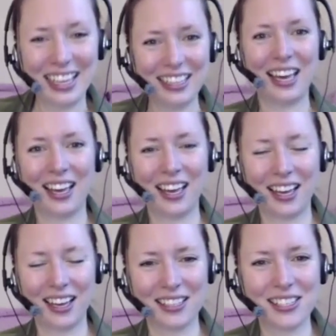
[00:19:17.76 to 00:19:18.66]
Yeah.
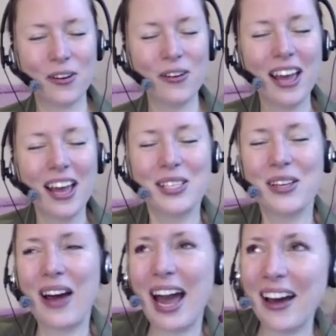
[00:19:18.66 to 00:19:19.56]

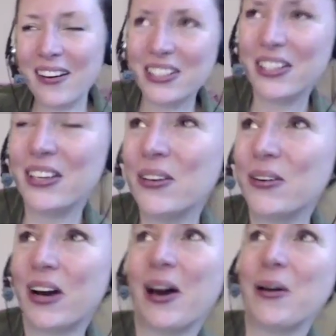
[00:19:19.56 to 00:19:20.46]
So how do
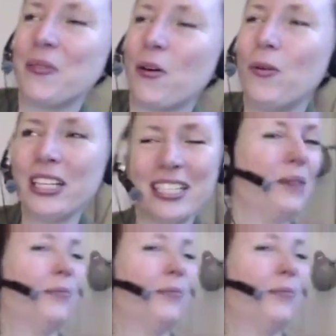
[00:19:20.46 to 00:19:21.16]
you what tip